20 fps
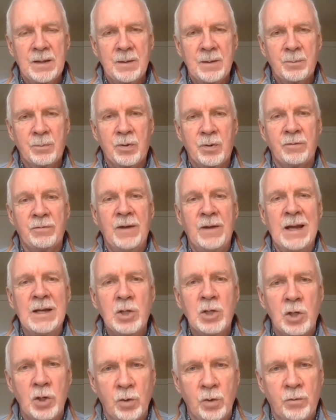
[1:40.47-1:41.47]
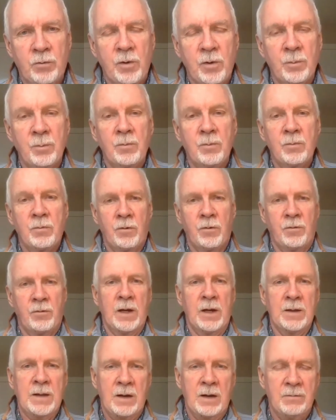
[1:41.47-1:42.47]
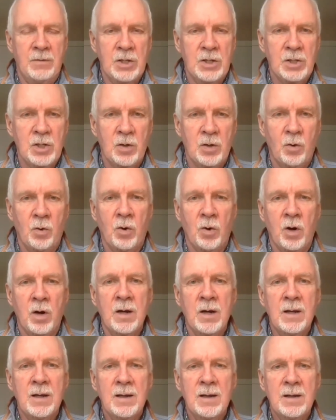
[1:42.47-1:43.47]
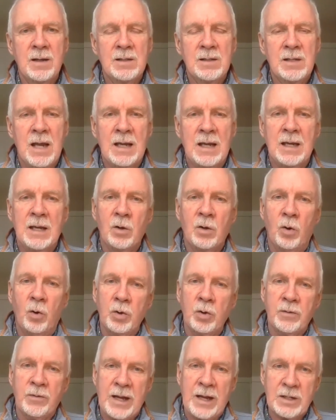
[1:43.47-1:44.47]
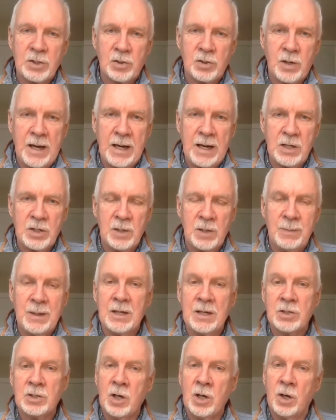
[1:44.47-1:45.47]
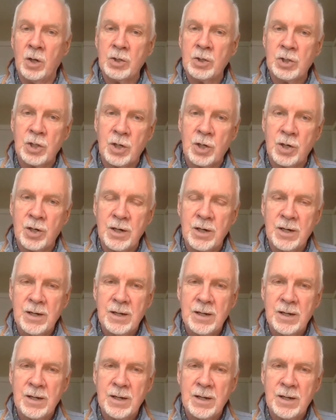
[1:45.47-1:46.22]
prevent you from fulfilling that vision or taking hold of that strategy, because culture